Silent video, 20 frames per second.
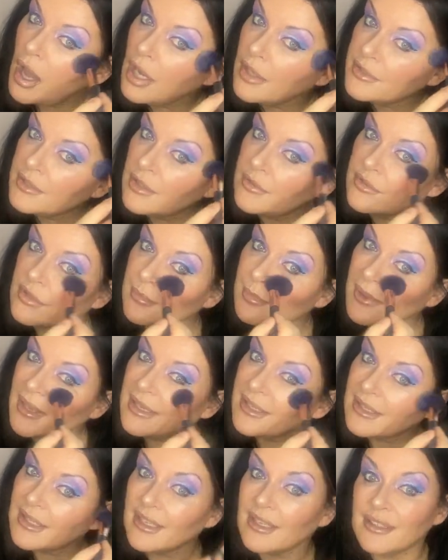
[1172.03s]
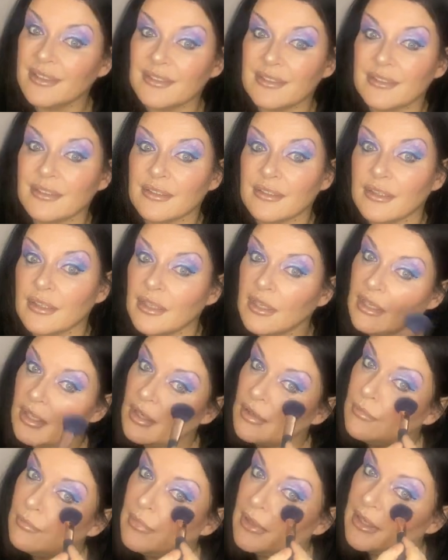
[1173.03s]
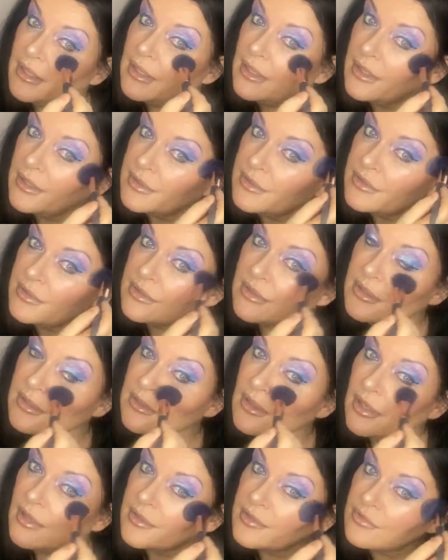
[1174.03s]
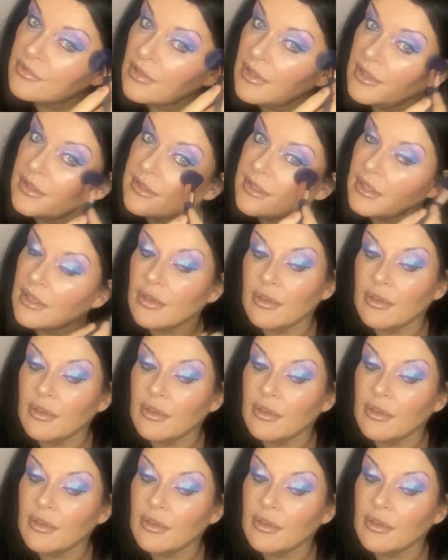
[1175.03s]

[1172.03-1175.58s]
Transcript: I don't do baking. At my age, I tried it.